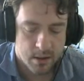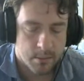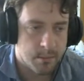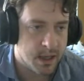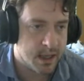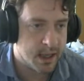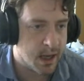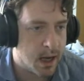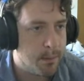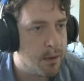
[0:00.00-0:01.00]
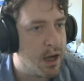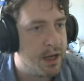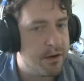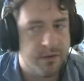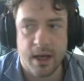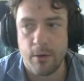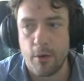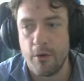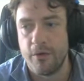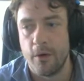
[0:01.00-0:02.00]
meaning I'm a kind of
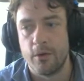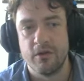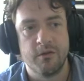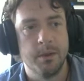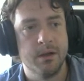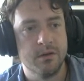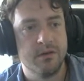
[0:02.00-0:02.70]
hero focused build.